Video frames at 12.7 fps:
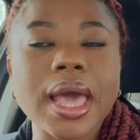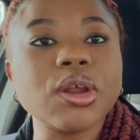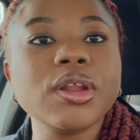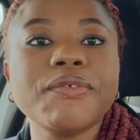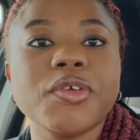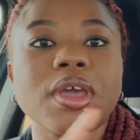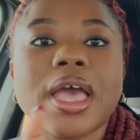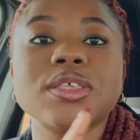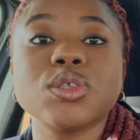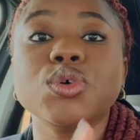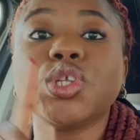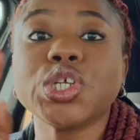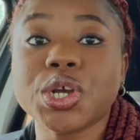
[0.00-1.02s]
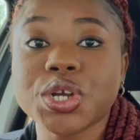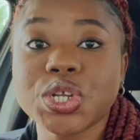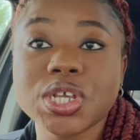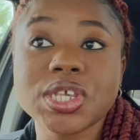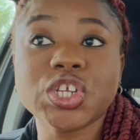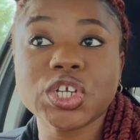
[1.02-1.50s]
I don't know if you guys know
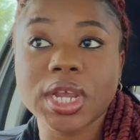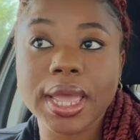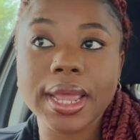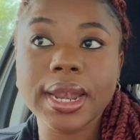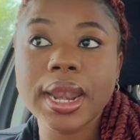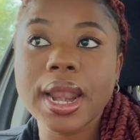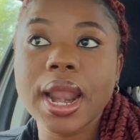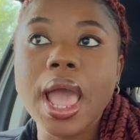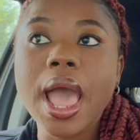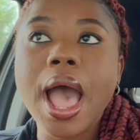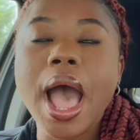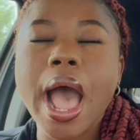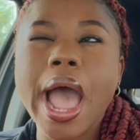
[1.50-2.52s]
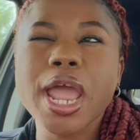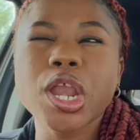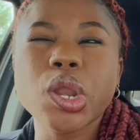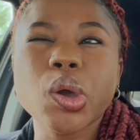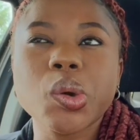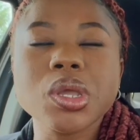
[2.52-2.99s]
Church's chicken. I
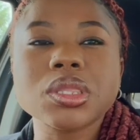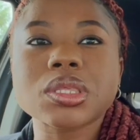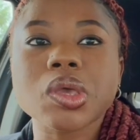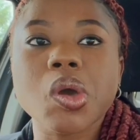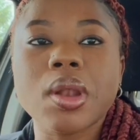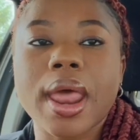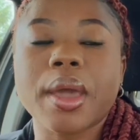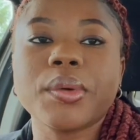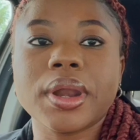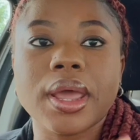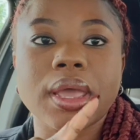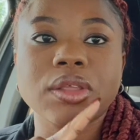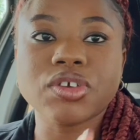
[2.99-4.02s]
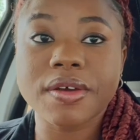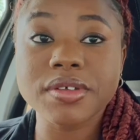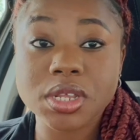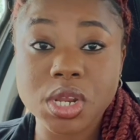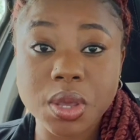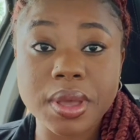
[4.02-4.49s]
know it. Like when I traveled
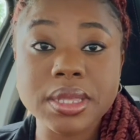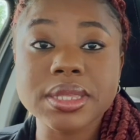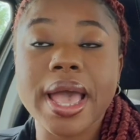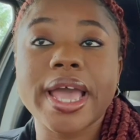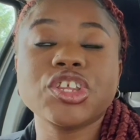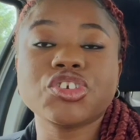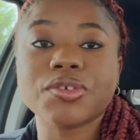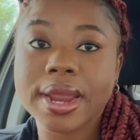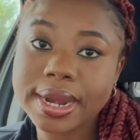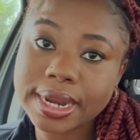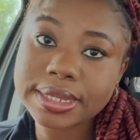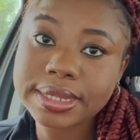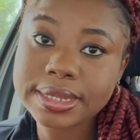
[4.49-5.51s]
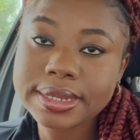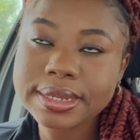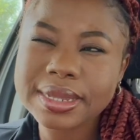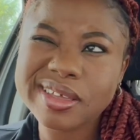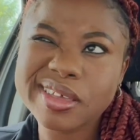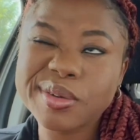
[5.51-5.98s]
to the US, I tried it.
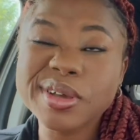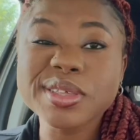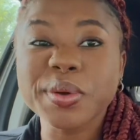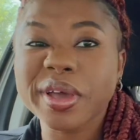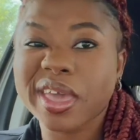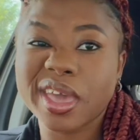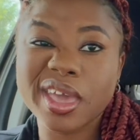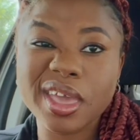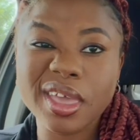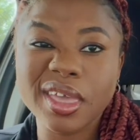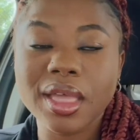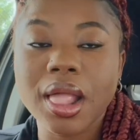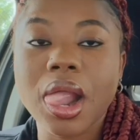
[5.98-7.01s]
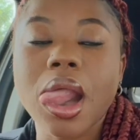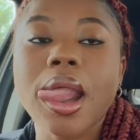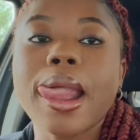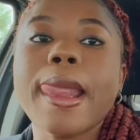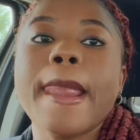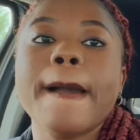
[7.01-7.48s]
It was okay.
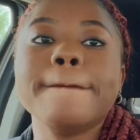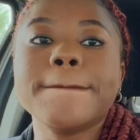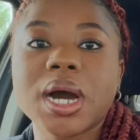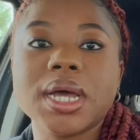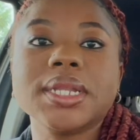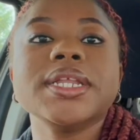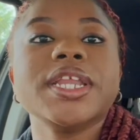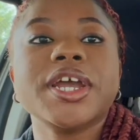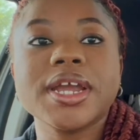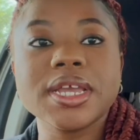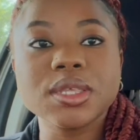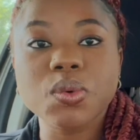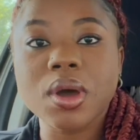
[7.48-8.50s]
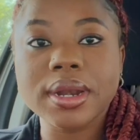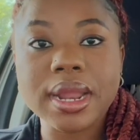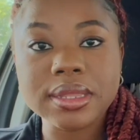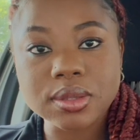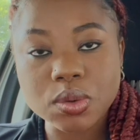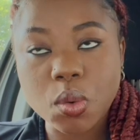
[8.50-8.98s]
But there is one
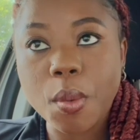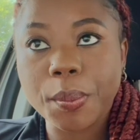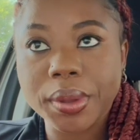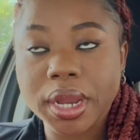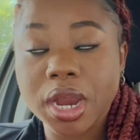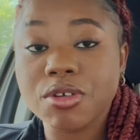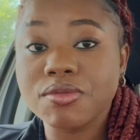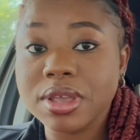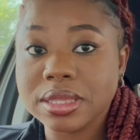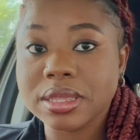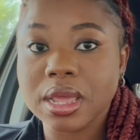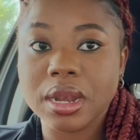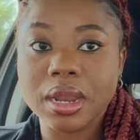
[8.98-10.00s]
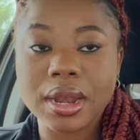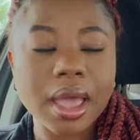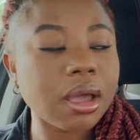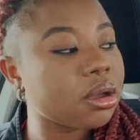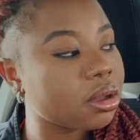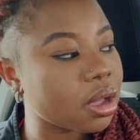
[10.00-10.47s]
that's open here recently.
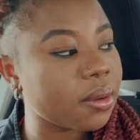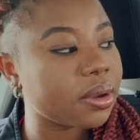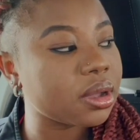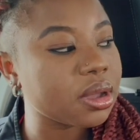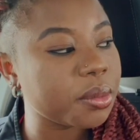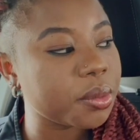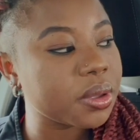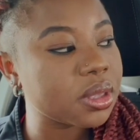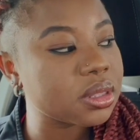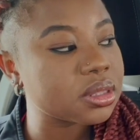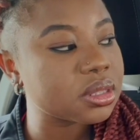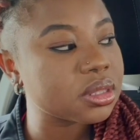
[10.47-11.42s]
Like a couple weeks?